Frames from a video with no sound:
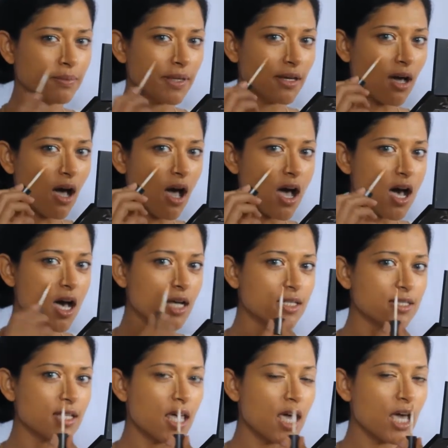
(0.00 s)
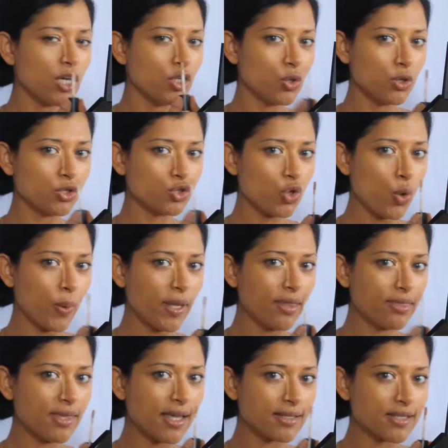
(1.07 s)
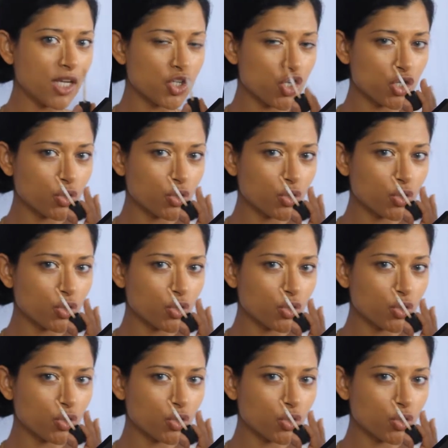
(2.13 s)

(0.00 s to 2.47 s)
because you're drawing the attention